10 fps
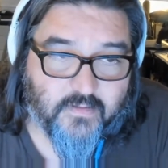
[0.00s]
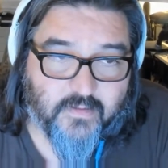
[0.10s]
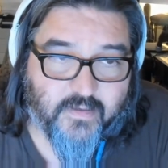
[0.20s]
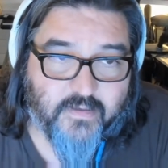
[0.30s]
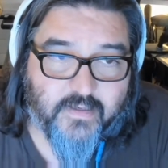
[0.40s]

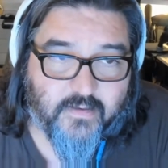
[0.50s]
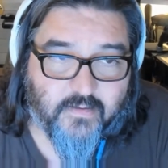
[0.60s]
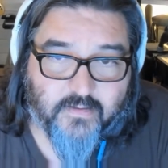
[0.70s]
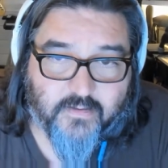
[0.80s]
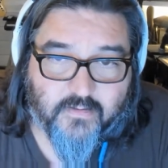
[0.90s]
kind of needed
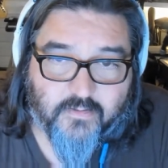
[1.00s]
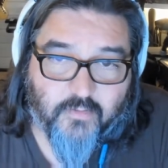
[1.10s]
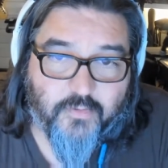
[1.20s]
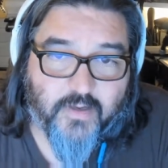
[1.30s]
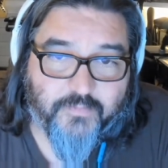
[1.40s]
like a
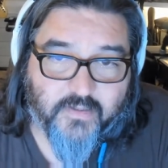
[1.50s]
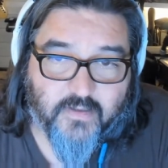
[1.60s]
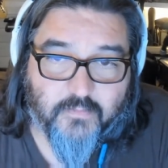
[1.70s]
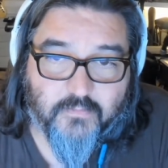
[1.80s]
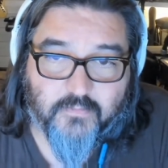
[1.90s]
grown-up to
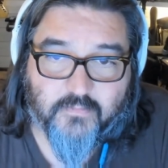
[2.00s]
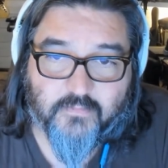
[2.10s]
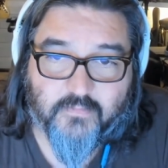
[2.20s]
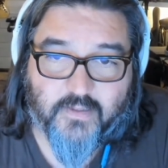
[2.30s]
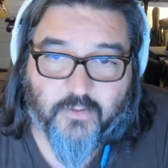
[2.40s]
come
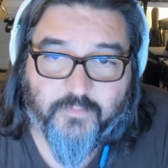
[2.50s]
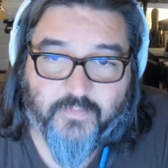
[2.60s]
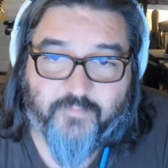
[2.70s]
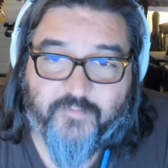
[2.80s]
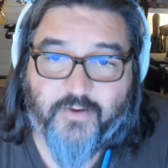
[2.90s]
help
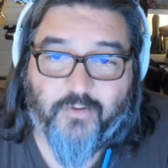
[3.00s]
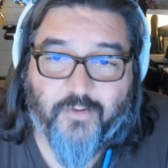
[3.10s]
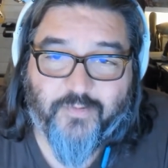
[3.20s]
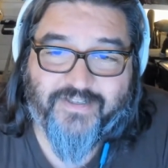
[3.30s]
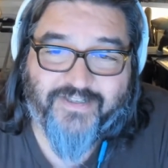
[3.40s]
them figure
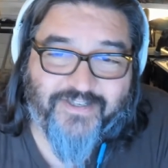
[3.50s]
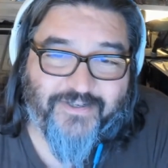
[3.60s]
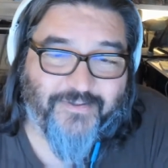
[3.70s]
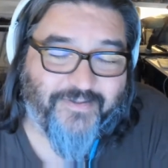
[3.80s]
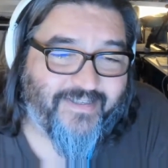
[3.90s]
out what to
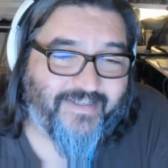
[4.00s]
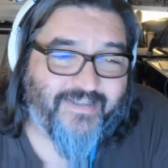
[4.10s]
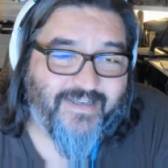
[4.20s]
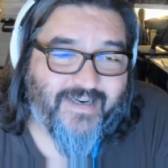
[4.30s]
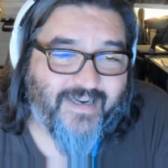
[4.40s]
do.
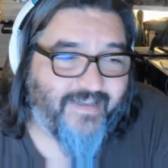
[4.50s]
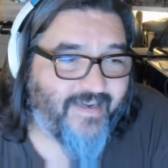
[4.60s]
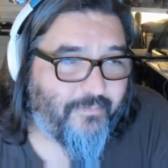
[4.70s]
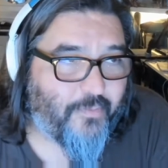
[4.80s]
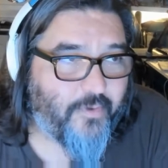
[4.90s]
And they
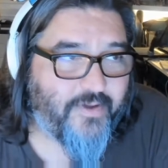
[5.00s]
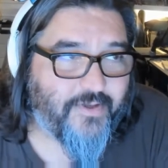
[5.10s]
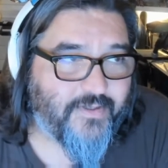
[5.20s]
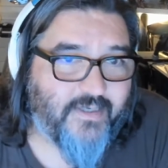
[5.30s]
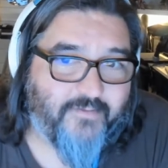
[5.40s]
had ported
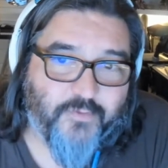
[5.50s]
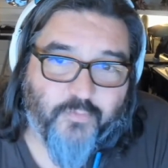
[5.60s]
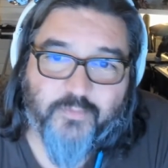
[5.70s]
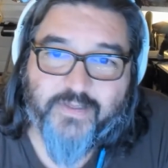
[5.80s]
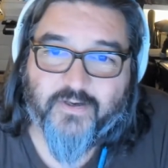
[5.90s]
their stuff to
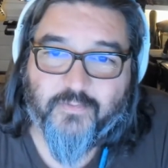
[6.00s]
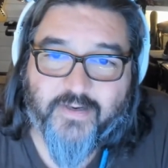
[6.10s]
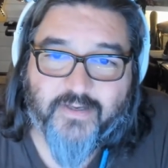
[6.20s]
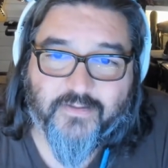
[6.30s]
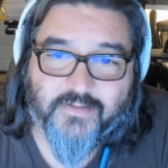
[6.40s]
Ruby on
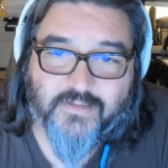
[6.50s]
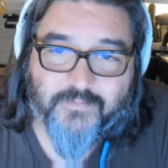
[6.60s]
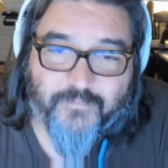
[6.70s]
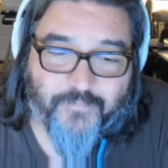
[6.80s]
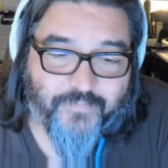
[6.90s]
Rails,
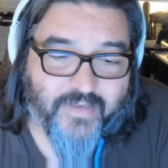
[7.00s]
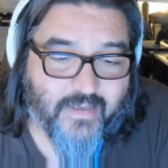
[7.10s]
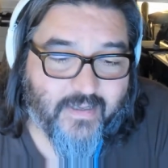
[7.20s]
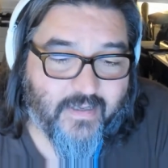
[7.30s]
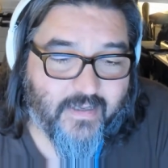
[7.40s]

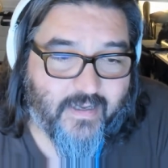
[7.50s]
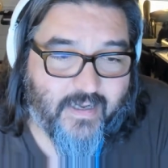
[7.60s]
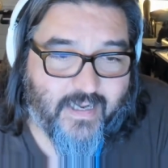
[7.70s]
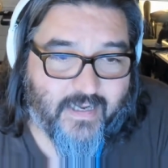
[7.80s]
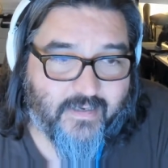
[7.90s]

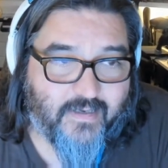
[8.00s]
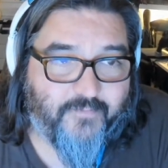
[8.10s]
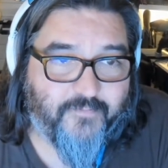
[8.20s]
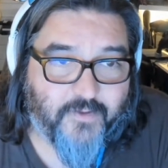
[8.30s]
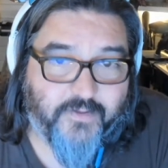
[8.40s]
and it
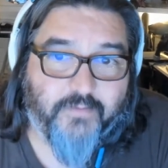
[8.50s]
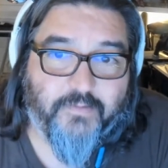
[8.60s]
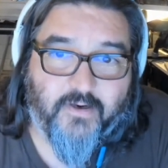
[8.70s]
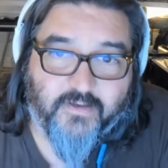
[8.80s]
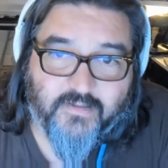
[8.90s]
had fallen
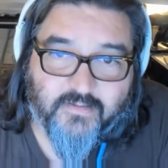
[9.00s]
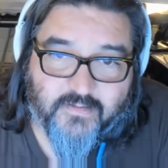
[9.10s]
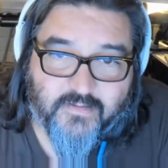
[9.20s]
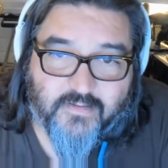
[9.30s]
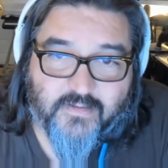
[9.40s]
apart.
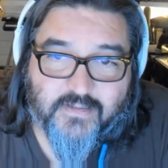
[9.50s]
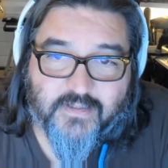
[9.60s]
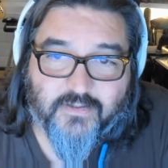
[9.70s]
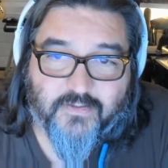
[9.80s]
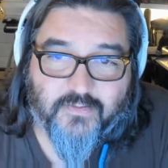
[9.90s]

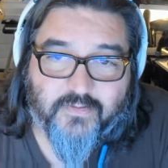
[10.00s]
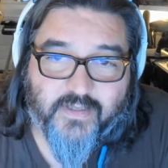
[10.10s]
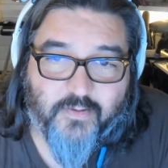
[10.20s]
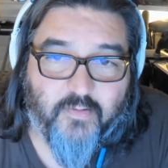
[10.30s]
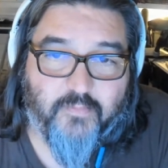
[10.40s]
So
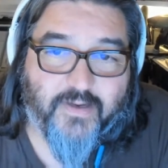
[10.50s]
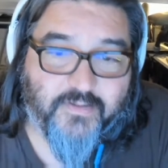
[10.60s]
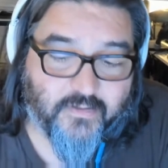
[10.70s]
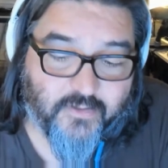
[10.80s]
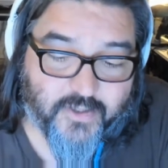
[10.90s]
they were about
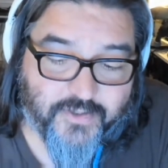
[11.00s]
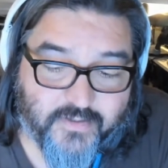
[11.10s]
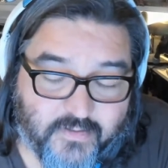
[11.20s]
to launch